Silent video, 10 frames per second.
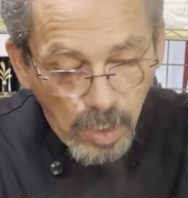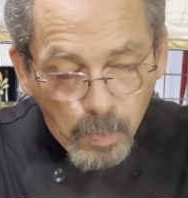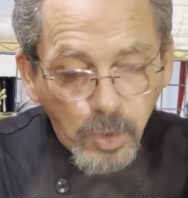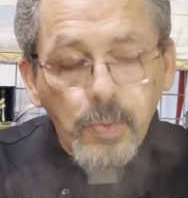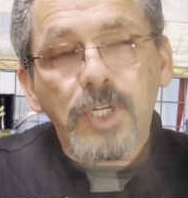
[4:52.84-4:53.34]

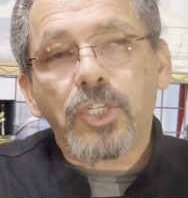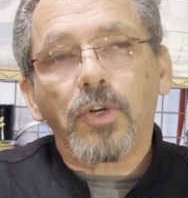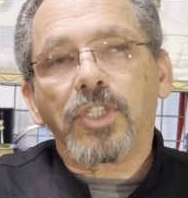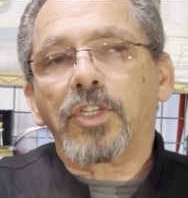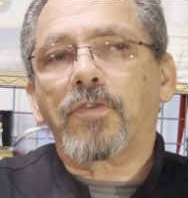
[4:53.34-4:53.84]
Once we
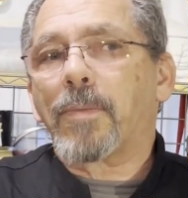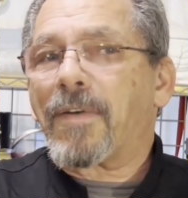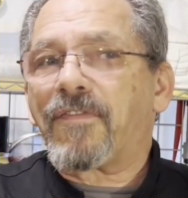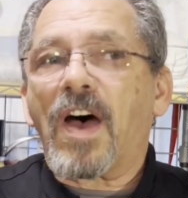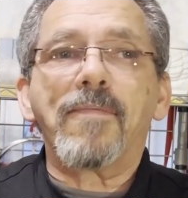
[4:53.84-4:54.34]
cook this for about
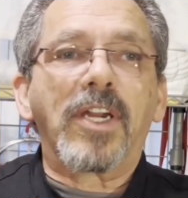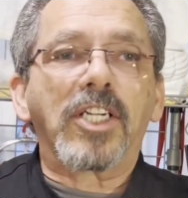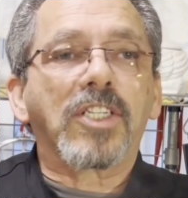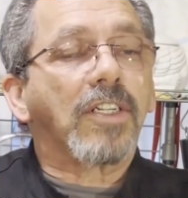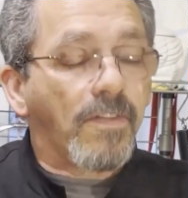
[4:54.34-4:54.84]
5
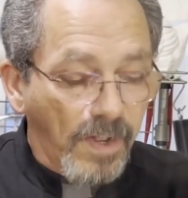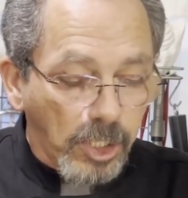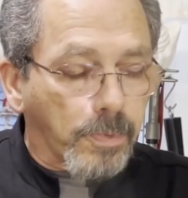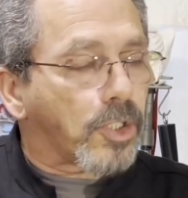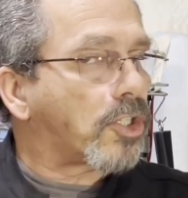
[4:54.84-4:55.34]
minutes, the
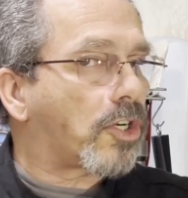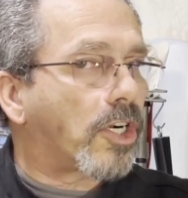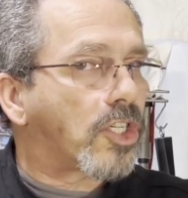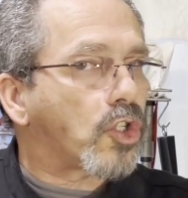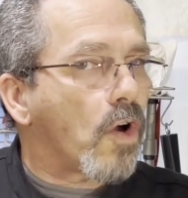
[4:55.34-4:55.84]
vegetables are starting
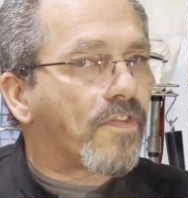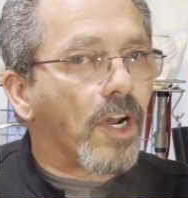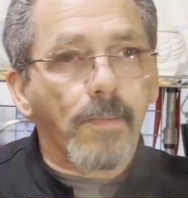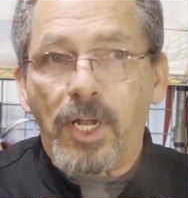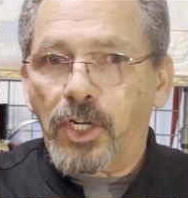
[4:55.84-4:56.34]
to soften
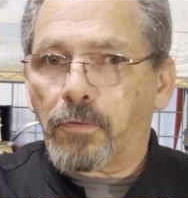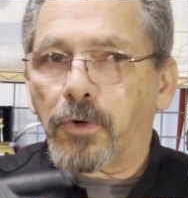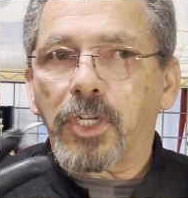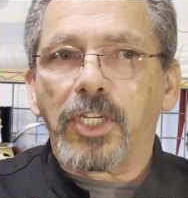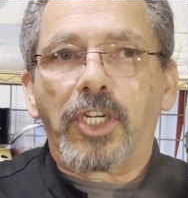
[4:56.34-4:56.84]
up, and you
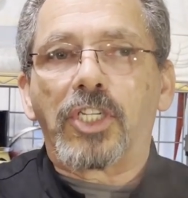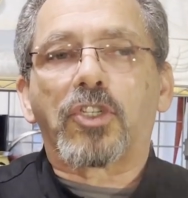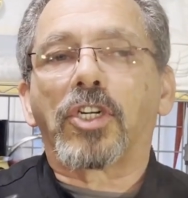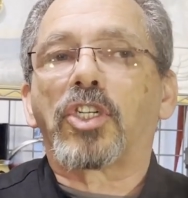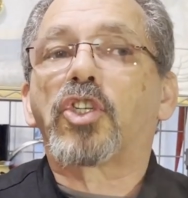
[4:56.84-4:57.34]
can
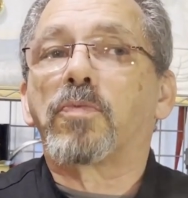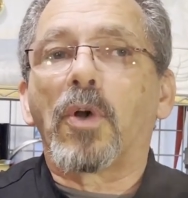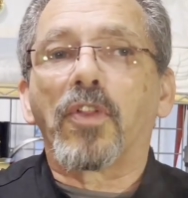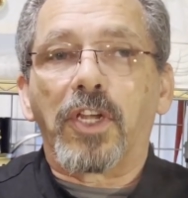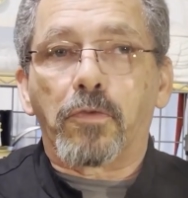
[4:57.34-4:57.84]
start to
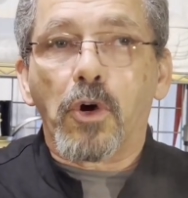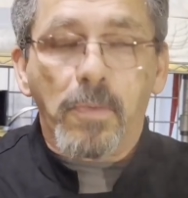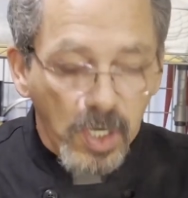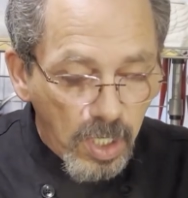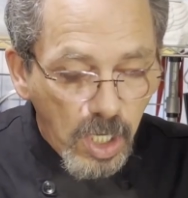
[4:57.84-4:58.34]
smell the
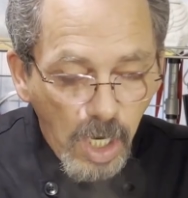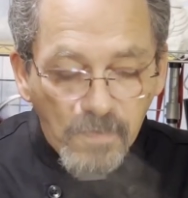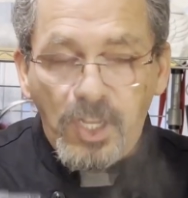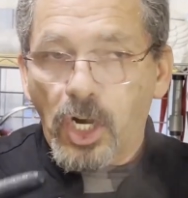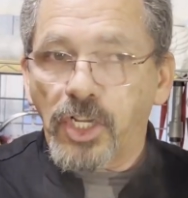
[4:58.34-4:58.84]
aroma of
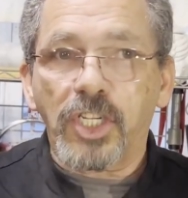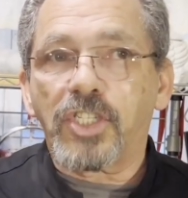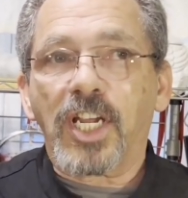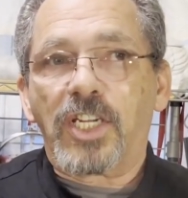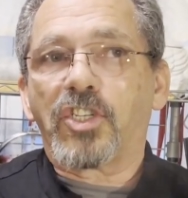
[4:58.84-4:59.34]
the onions
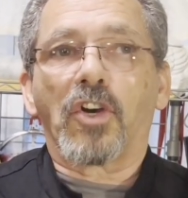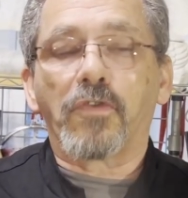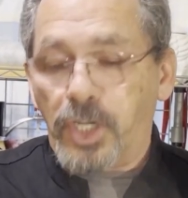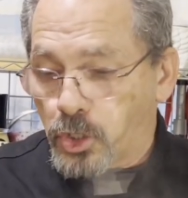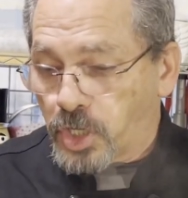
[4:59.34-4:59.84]
and the
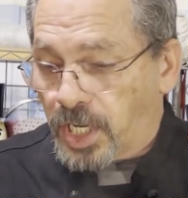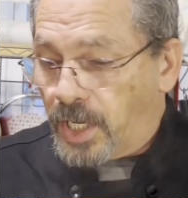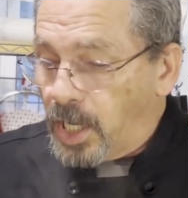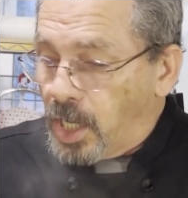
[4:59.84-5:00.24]
celery cooking.